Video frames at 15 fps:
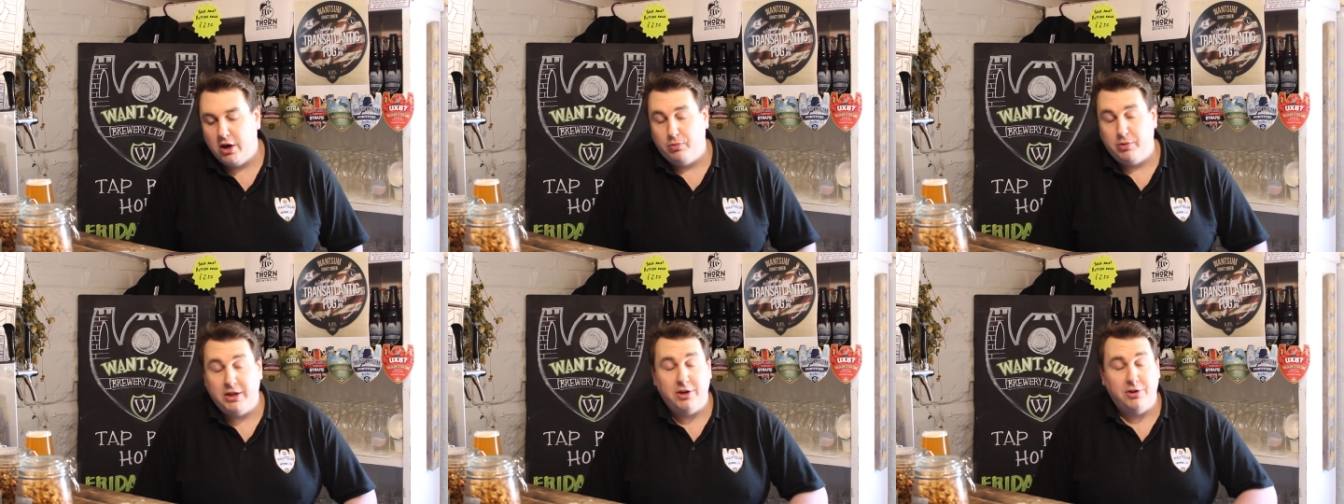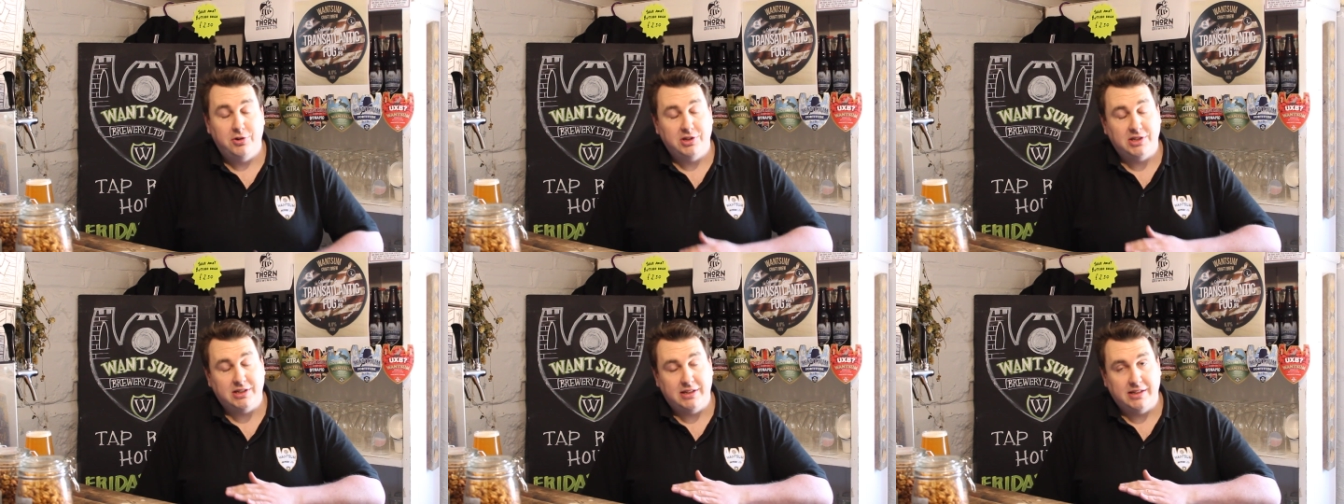We
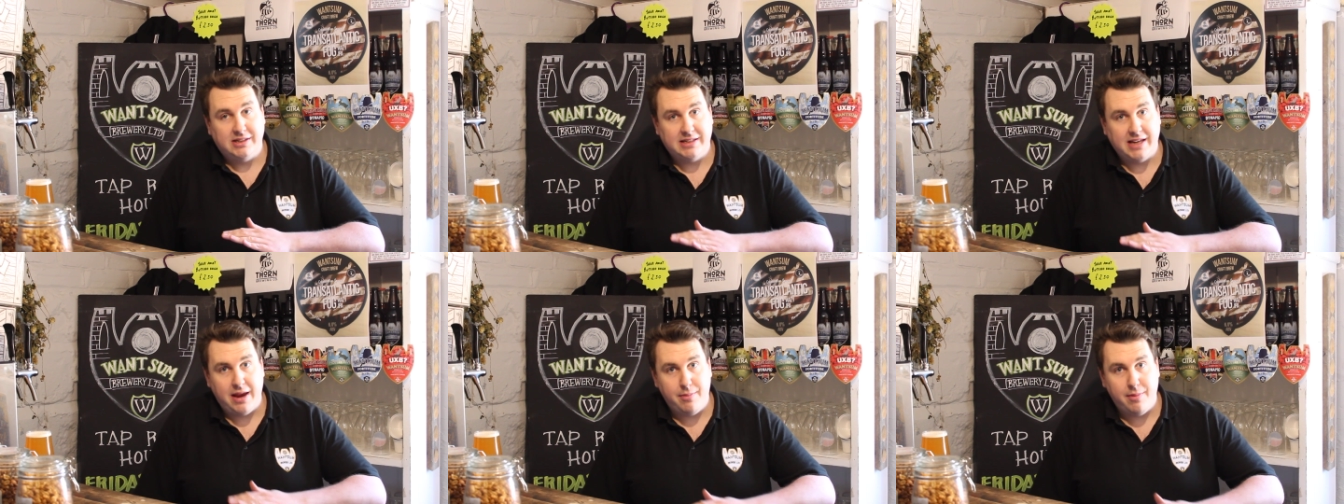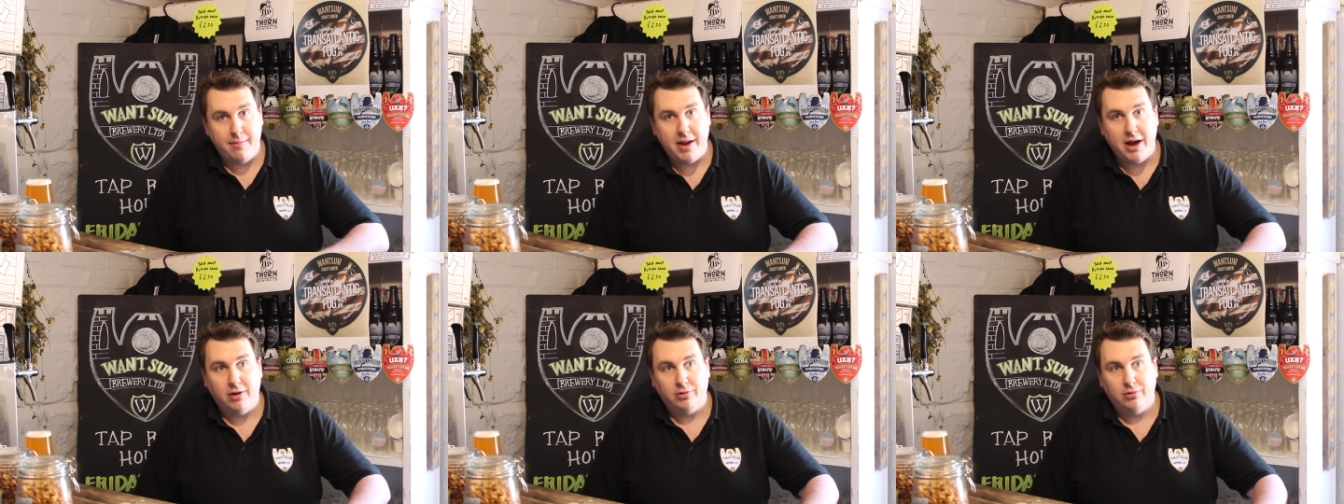used the same
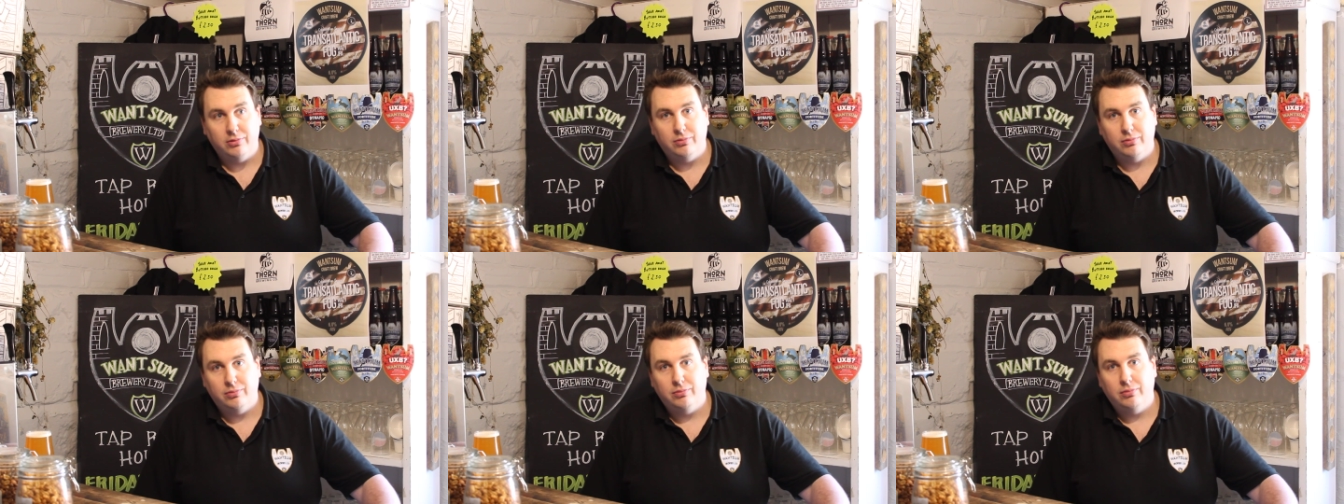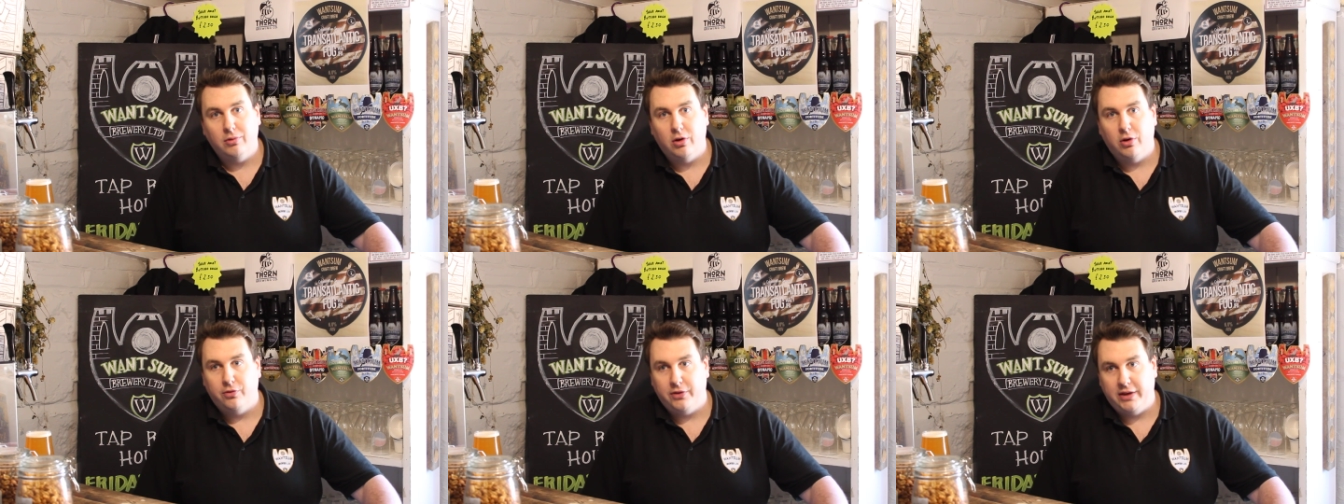amount
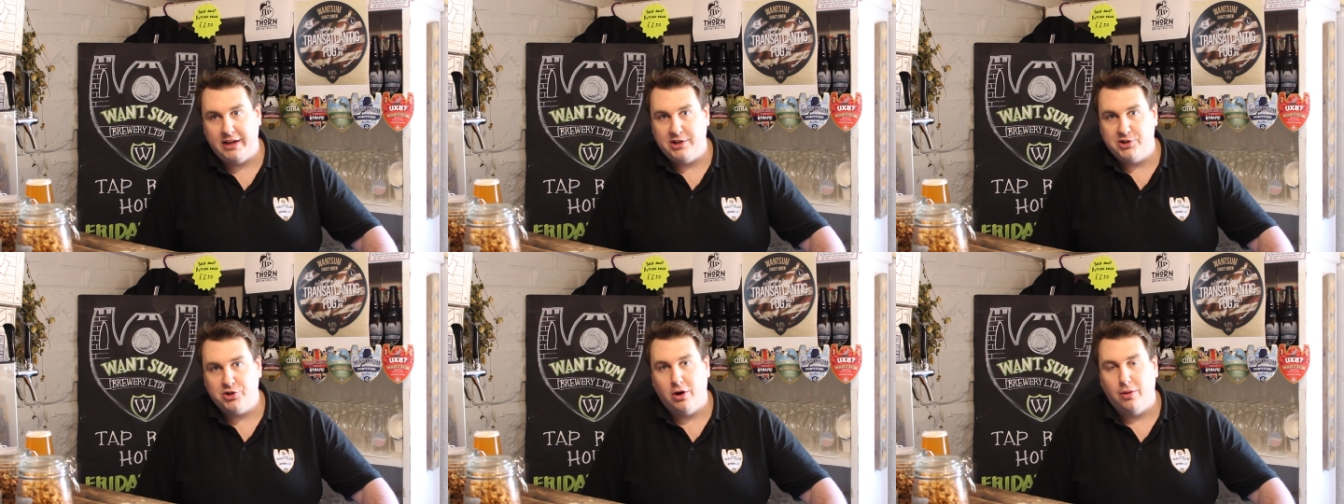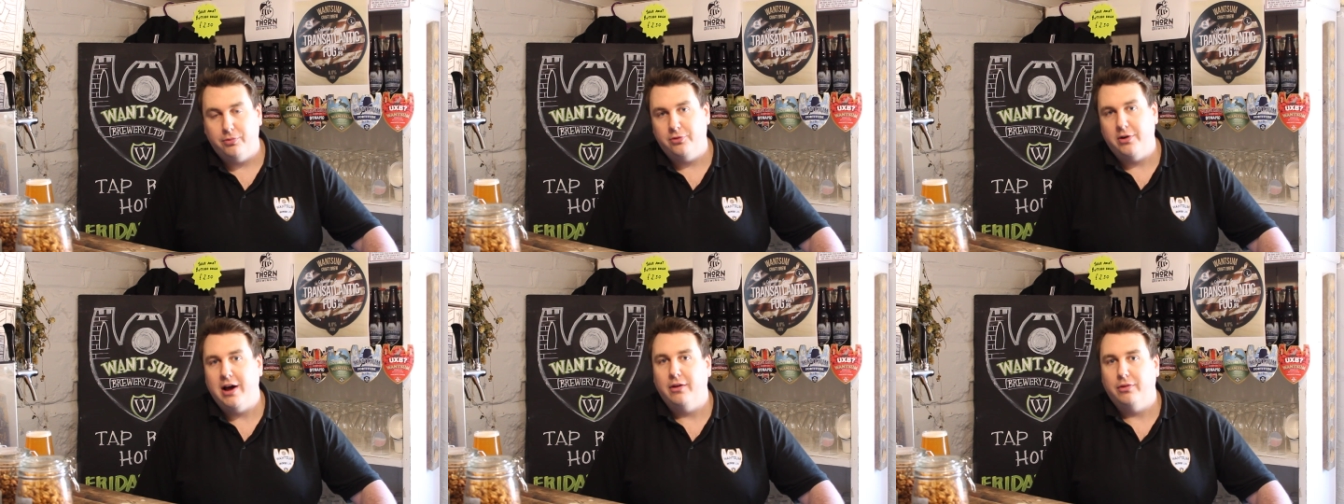of each hop
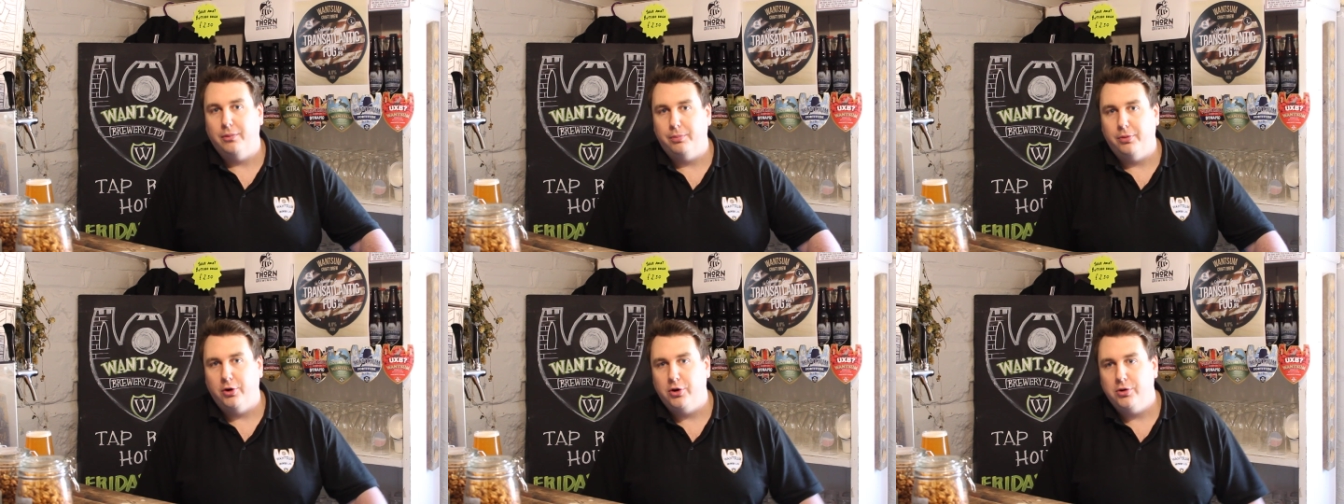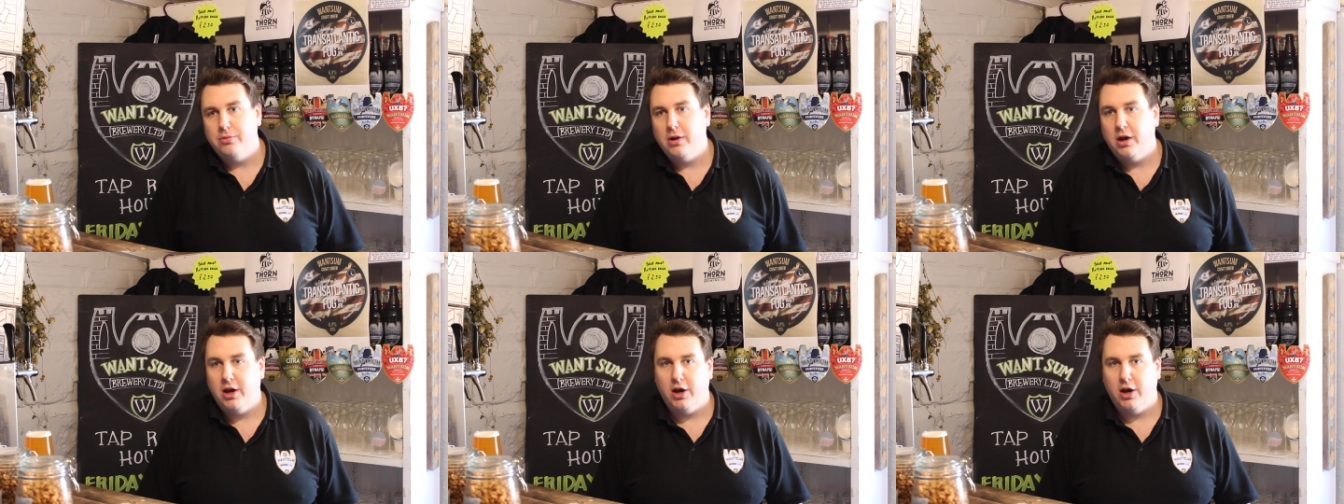throughout the brew.